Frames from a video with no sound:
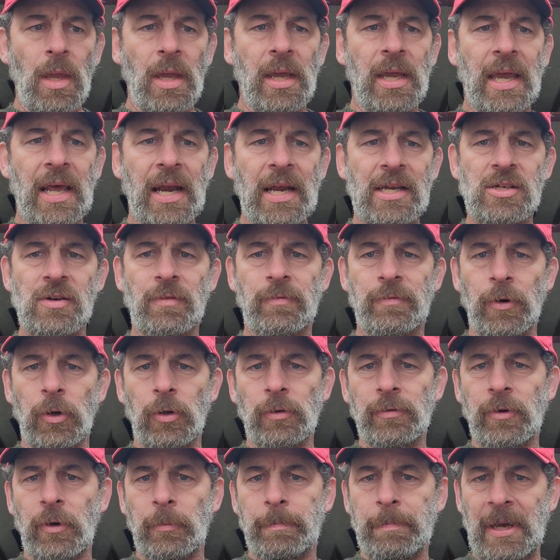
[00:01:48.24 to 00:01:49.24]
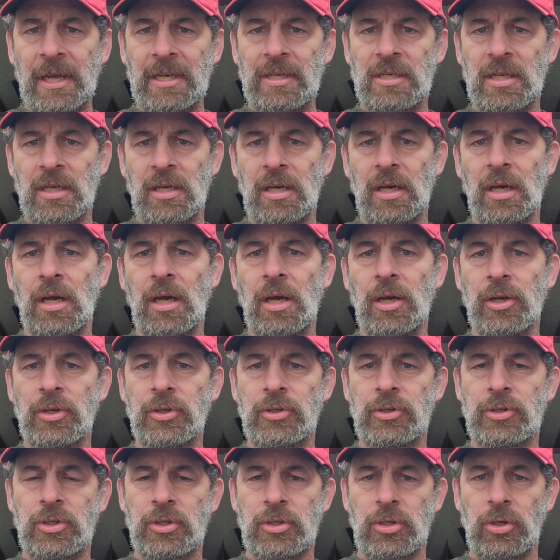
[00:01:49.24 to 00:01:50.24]
it has a Volvo Penta
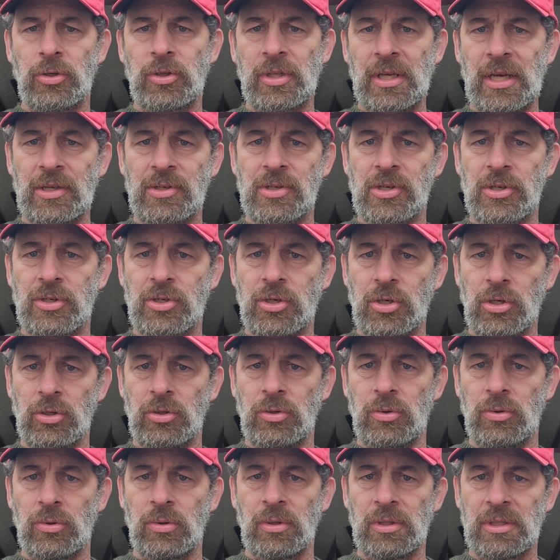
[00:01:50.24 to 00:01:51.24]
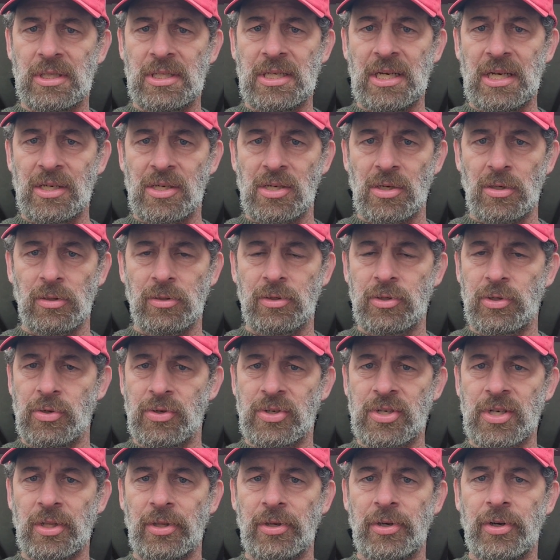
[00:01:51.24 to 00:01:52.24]
2002 diesel,
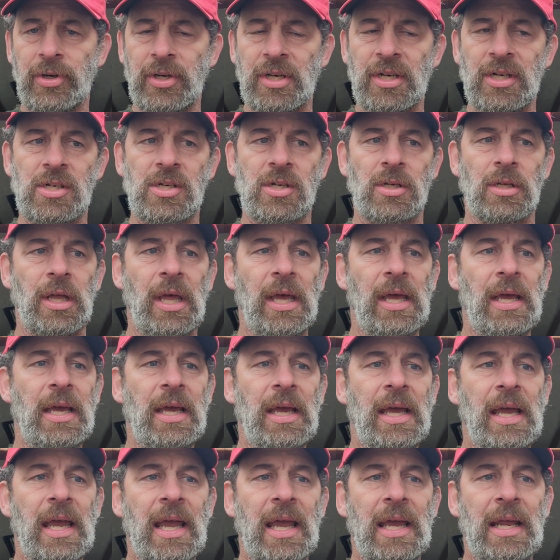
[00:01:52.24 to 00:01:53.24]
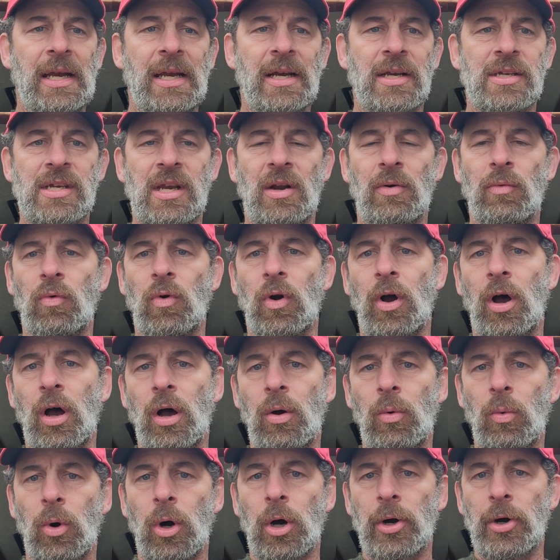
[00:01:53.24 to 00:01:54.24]
2-cylinder diesel, and it is a
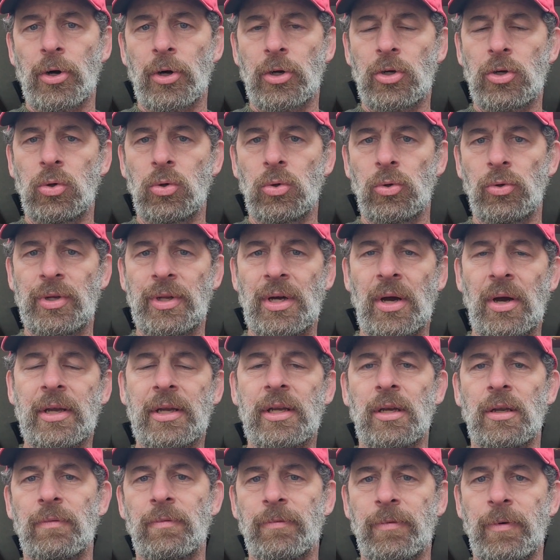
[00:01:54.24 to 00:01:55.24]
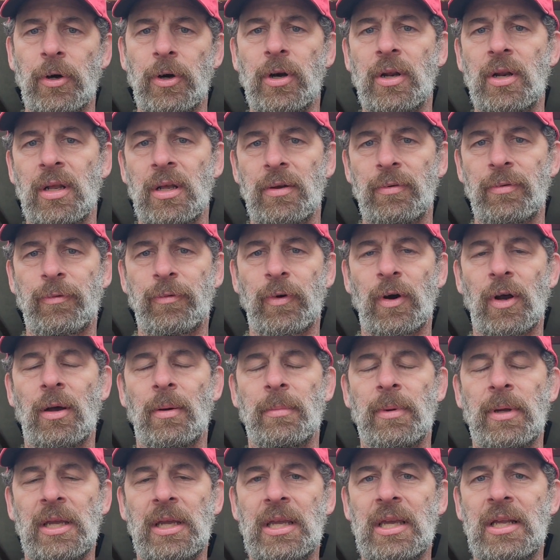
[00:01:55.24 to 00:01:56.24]
raw water cooled. Now I converted it
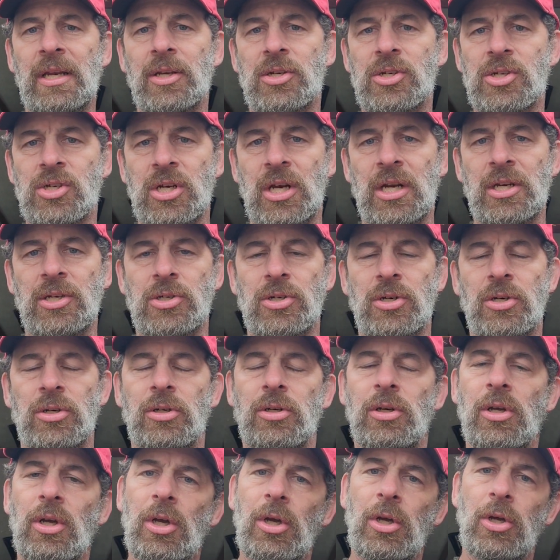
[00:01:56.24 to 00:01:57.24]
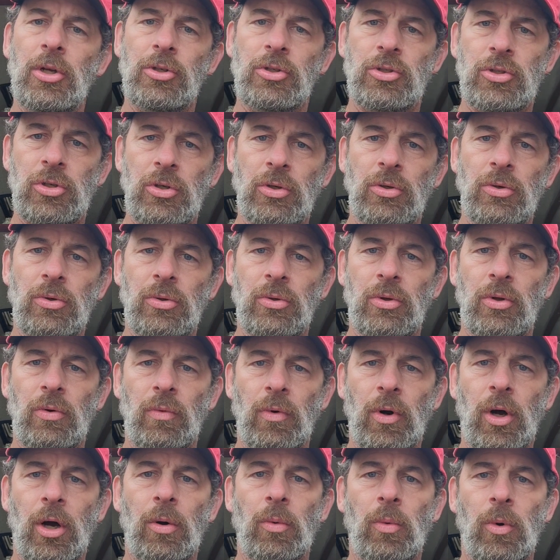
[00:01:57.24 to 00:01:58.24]
from a heat exchanger to the
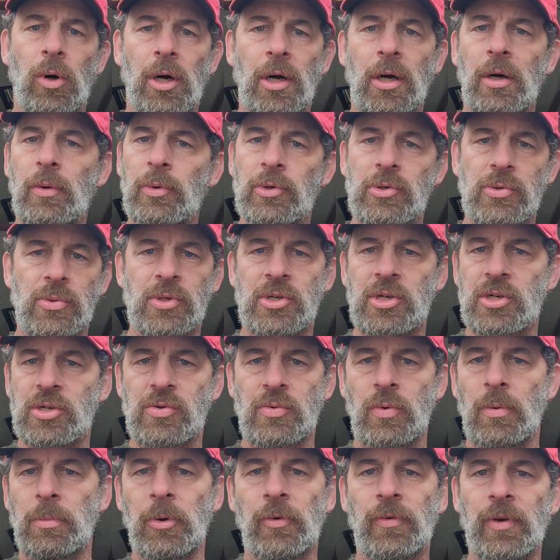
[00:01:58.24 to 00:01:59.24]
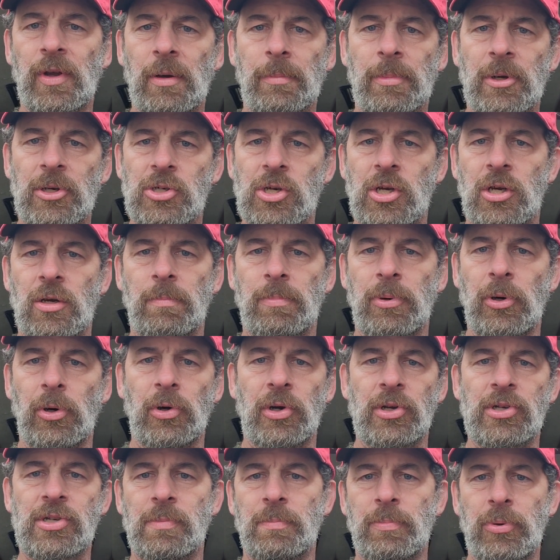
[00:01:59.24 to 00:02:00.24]
raw water, which was just removing a bunch of
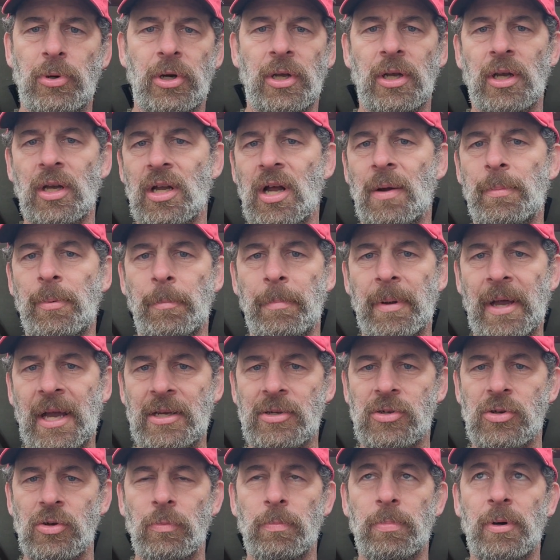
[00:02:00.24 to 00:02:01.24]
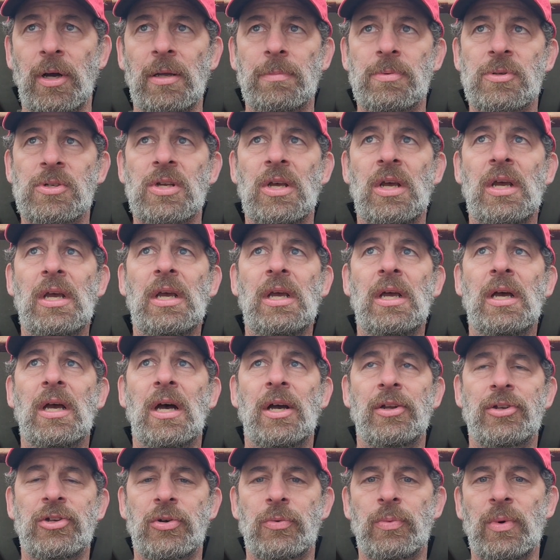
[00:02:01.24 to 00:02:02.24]
components and putting a couple pass-through pipes
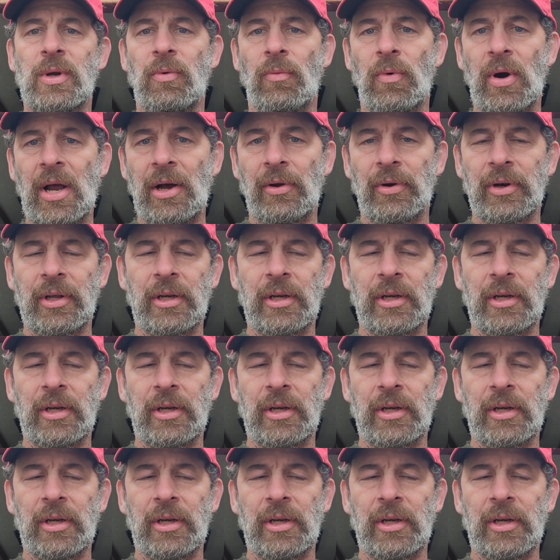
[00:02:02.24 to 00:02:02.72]
to reroute